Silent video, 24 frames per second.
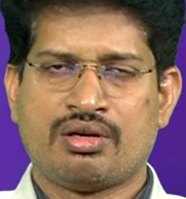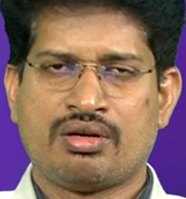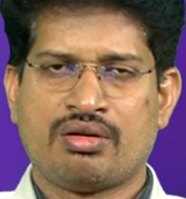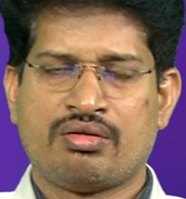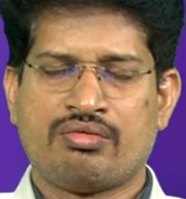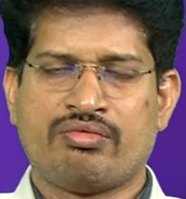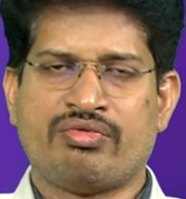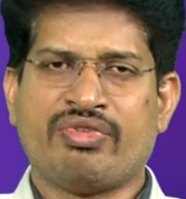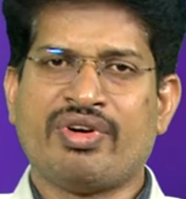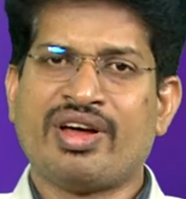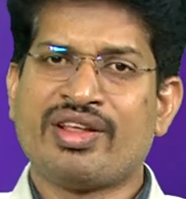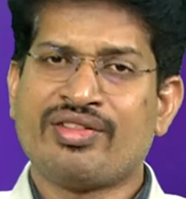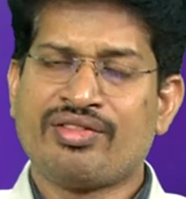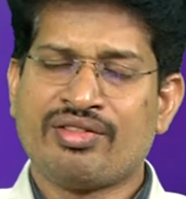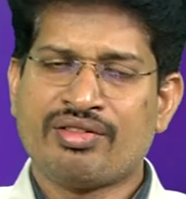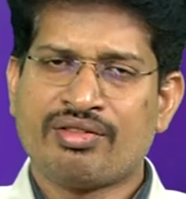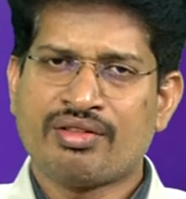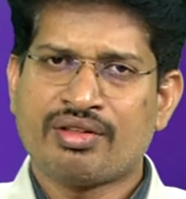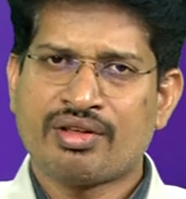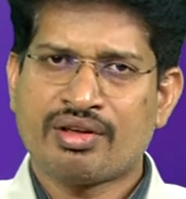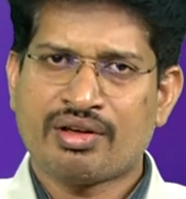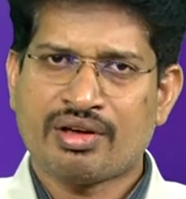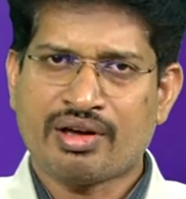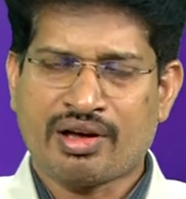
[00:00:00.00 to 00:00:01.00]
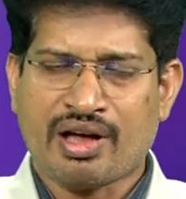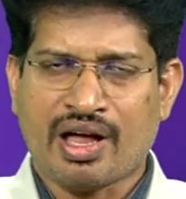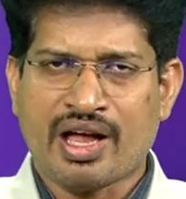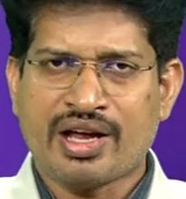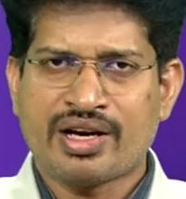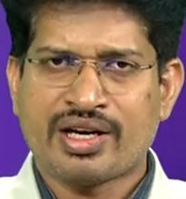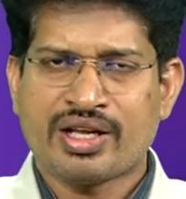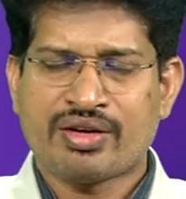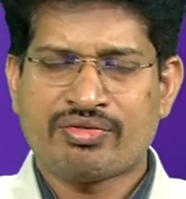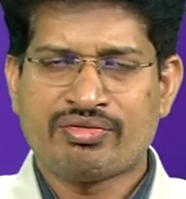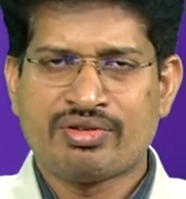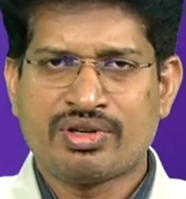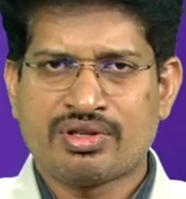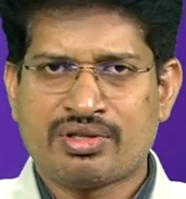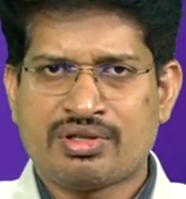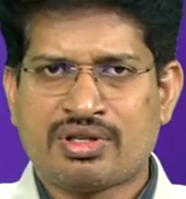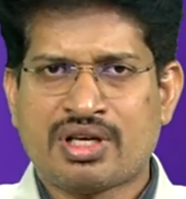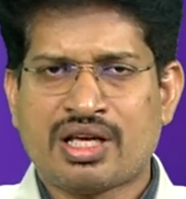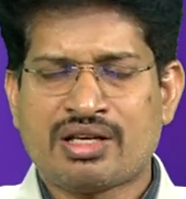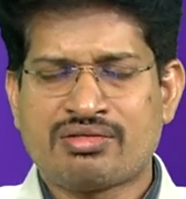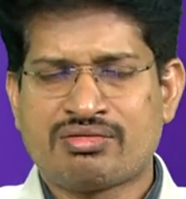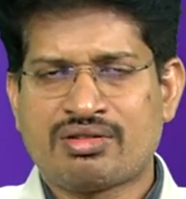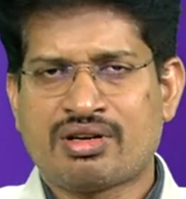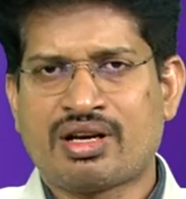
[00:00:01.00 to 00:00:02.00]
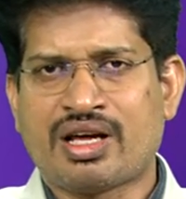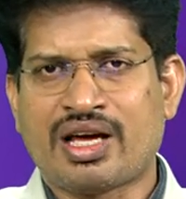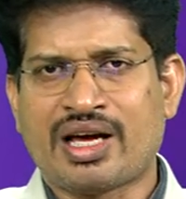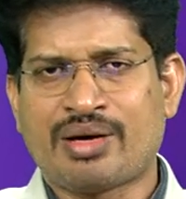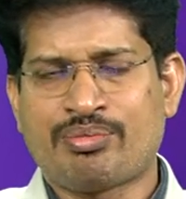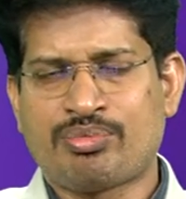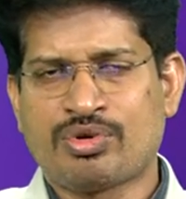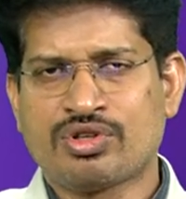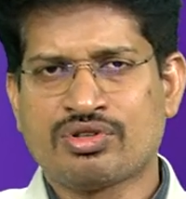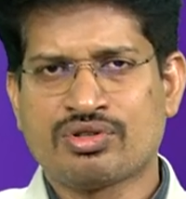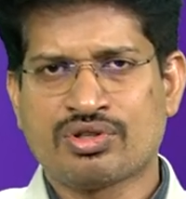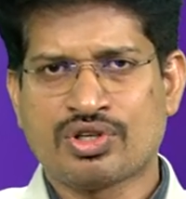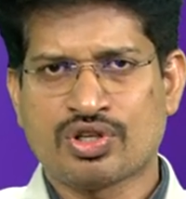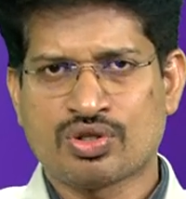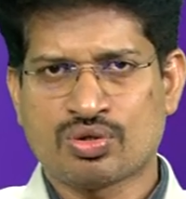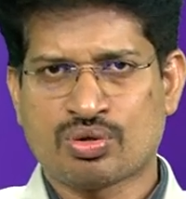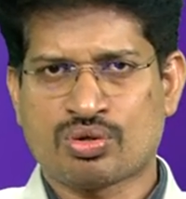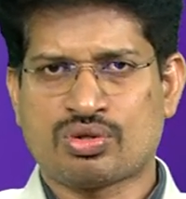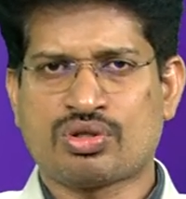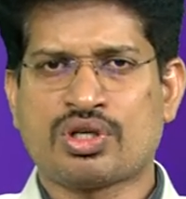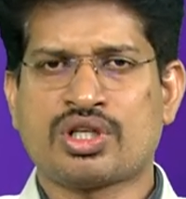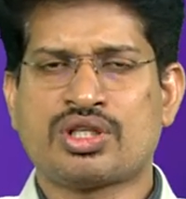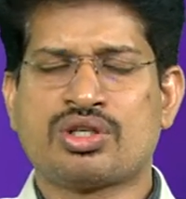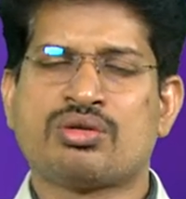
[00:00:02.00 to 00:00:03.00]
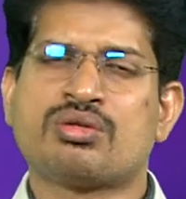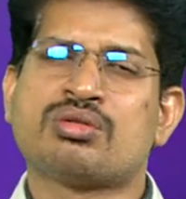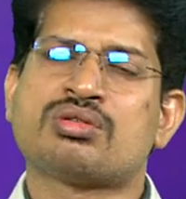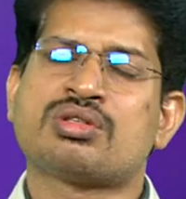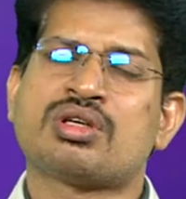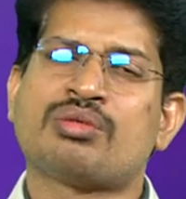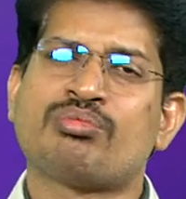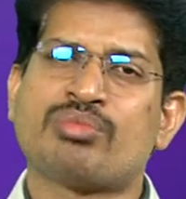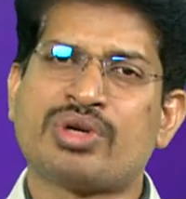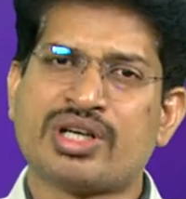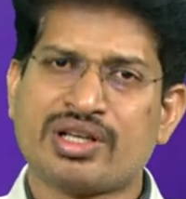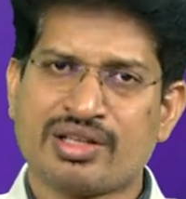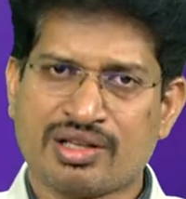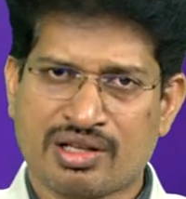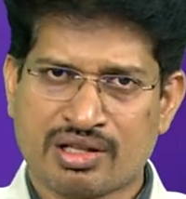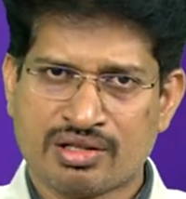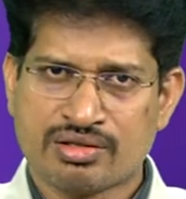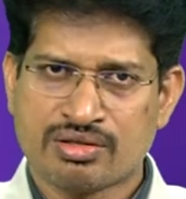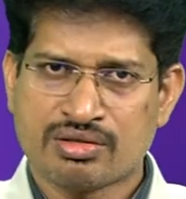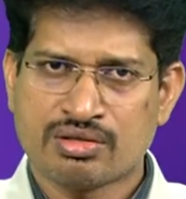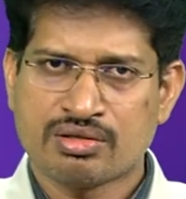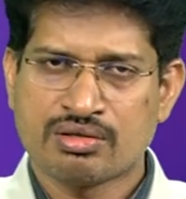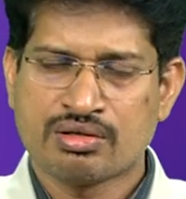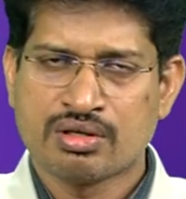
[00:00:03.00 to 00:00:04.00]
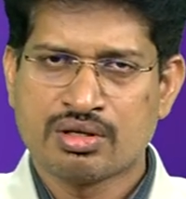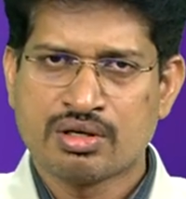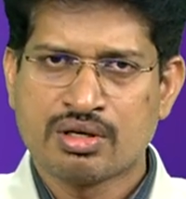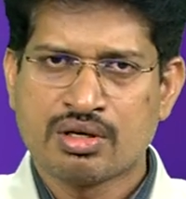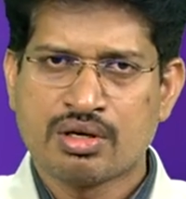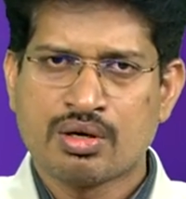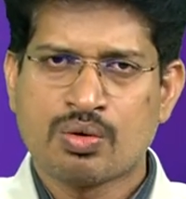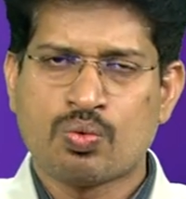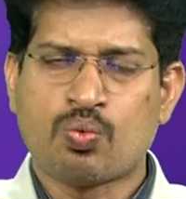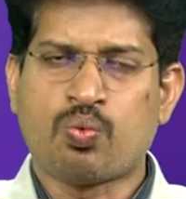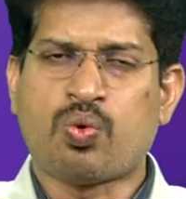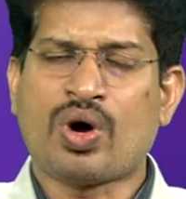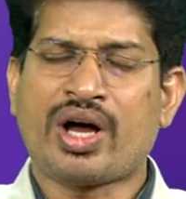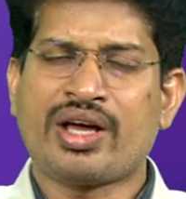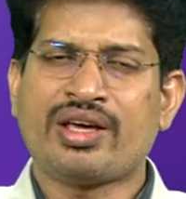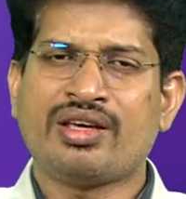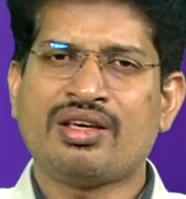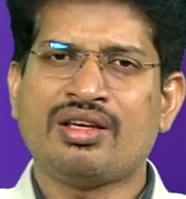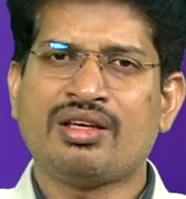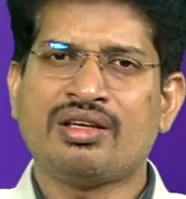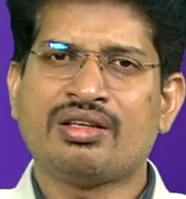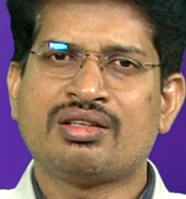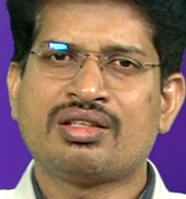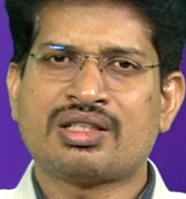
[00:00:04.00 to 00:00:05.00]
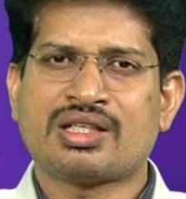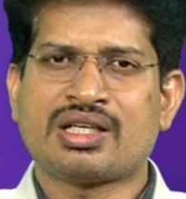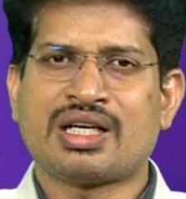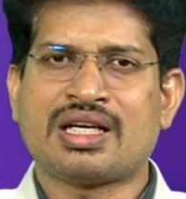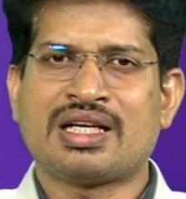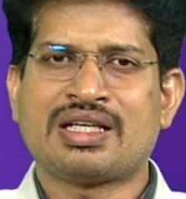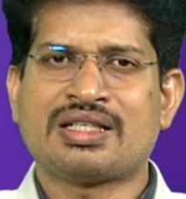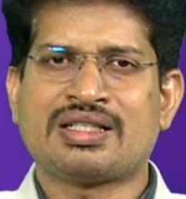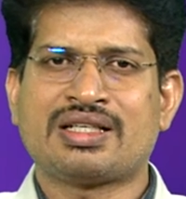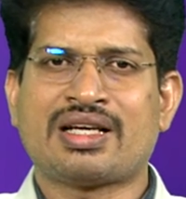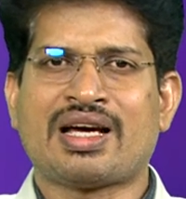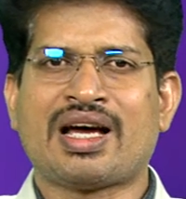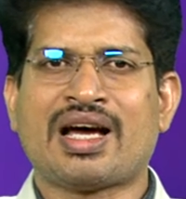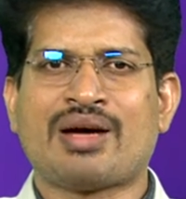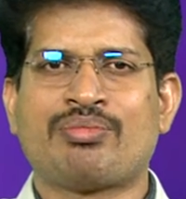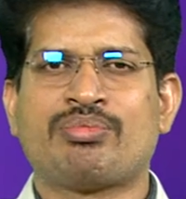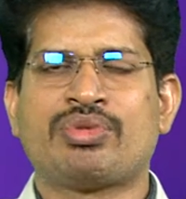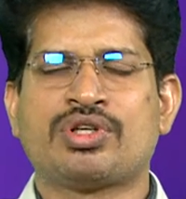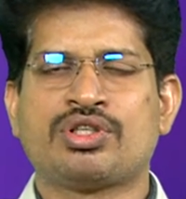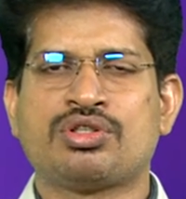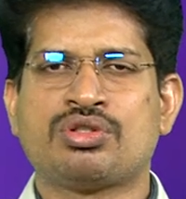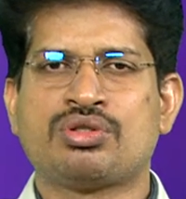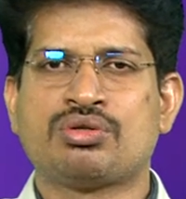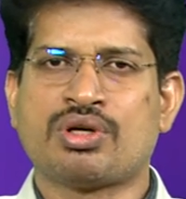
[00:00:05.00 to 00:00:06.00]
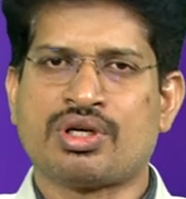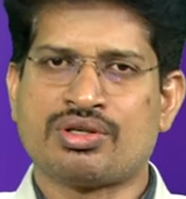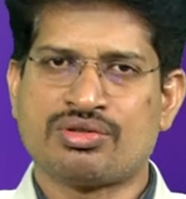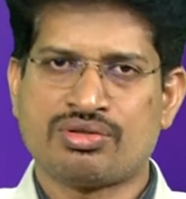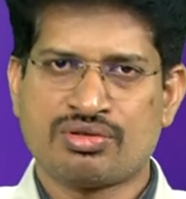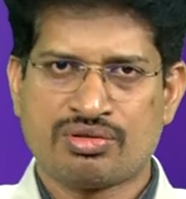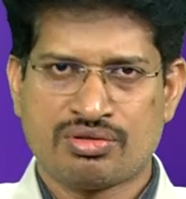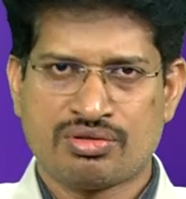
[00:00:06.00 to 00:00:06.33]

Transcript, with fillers: when a kind of disaster happens in a society to somebody else, why it can't happen to us.